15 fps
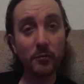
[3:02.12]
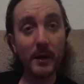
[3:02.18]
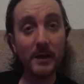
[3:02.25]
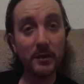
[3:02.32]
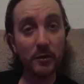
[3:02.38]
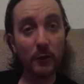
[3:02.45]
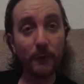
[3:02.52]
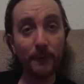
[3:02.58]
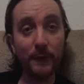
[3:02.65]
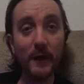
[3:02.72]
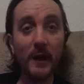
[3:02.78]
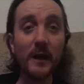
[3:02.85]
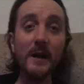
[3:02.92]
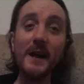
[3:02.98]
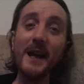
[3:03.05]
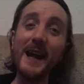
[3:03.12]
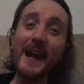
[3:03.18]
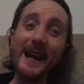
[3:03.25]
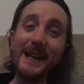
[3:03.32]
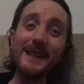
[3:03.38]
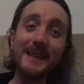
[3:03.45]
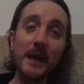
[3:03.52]
straight so far,
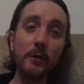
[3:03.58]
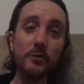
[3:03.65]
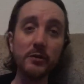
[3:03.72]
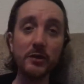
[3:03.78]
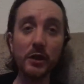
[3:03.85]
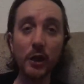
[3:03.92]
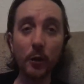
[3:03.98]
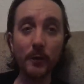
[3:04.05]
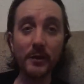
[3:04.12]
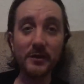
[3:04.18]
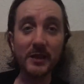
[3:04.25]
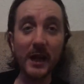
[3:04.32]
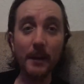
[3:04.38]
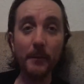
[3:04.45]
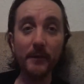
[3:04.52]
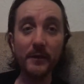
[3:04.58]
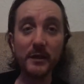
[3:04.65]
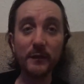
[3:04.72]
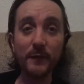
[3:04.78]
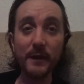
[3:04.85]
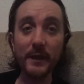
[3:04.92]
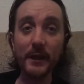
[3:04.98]
8000 to go at the time of
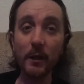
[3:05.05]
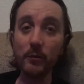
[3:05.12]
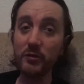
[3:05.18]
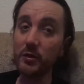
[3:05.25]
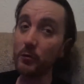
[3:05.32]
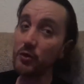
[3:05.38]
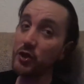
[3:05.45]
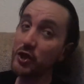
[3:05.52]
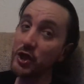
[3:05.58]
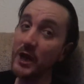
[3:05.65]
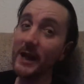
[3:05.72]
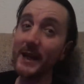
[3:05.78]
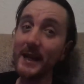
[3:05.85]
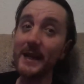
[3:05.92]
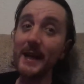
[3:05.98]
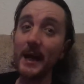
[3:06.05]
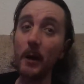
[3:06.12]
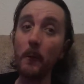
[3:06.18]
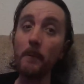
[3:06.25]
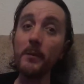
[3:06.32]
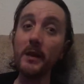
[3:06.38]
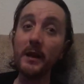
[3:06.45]
this video. So check it
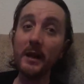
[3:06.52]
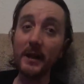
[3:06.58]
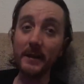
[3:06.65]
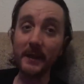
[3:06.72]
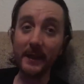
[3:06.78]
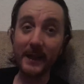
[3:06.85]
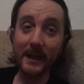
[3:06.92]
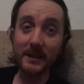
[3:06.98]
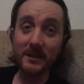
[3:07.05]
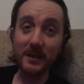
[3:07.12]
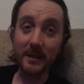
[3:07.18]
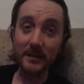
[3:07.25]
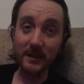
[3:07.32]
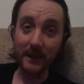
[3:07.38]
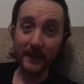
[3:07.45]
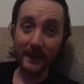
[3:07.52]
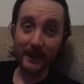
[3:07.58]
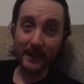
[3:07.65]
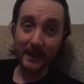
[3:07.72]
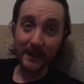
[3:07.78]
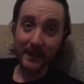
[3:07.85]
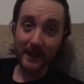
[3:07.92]
out at the Kickstarter
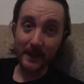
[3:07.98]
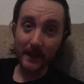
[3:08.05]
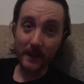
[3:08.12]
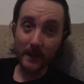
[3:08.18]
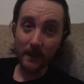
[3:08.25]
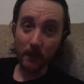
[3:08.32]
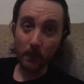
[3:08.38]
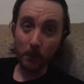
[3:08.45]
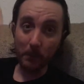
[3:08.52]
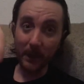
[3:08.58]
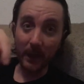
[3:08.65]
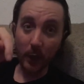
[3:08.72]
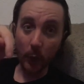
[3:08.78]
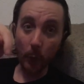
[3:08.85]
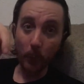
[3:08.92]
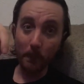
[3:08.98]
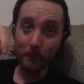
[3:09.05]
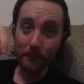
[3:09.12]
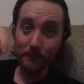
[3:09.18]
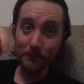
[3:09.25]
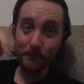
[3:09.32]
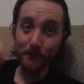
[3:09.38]
link below
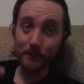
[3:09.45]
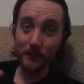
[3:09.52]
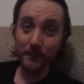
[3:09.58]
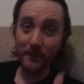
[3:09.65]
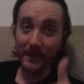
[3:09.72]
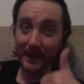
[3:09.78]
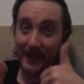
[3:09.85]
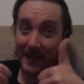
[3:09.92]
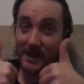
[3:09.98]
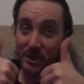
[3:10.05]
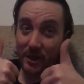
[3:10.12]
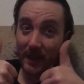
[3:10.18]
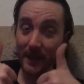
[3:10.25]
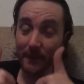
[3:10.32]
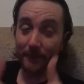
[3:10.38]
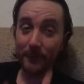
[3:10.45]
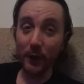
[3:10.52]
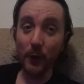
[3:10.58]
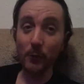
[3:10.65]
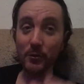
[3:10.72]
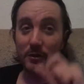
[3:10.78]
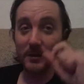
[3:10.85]
speculated,
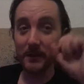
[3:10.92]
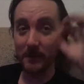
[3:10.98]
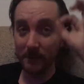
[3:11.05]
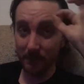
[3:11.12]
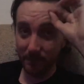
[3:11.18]
folks.